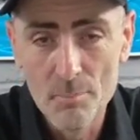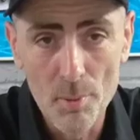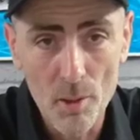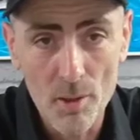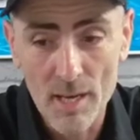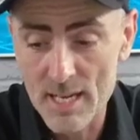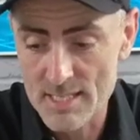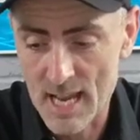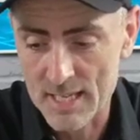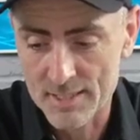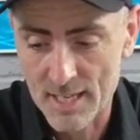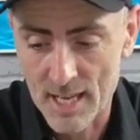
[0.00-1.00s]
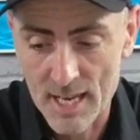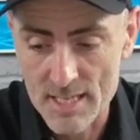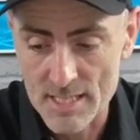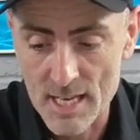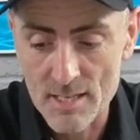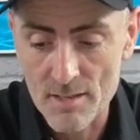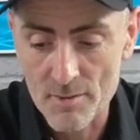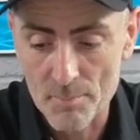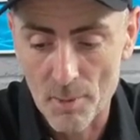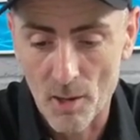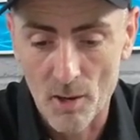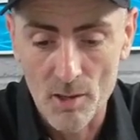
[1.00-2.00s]
But it's handy, it's in
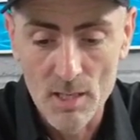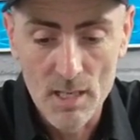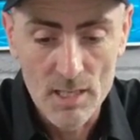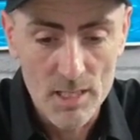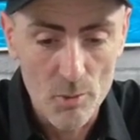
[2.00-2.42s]
the pot.